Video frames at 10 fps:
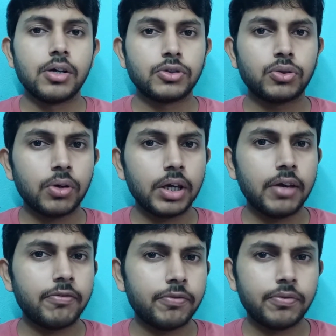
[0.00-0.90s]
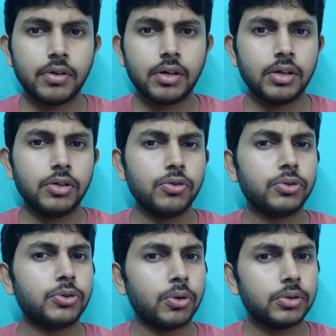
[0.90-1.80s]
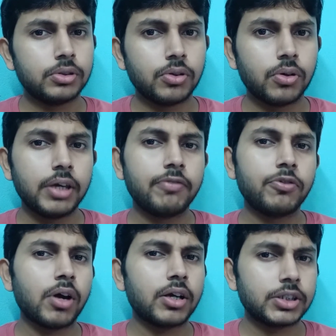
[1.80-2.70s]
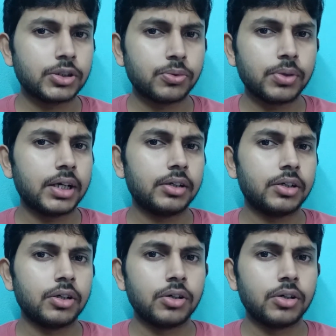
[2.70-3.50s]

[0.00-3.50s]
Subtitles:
So, if you don't know, if you are a student,